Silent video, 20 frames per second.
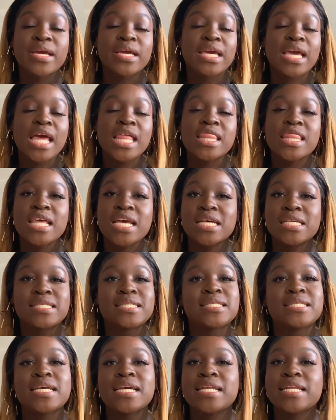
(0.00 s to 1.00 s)
get there,
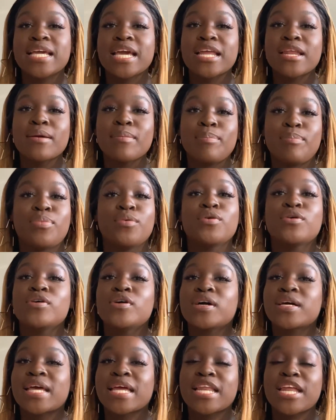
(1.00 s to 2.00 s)
sit, get a
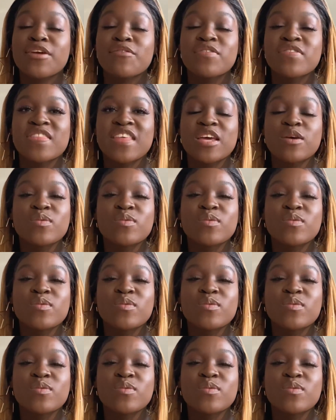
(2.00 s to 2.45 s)
book and everything.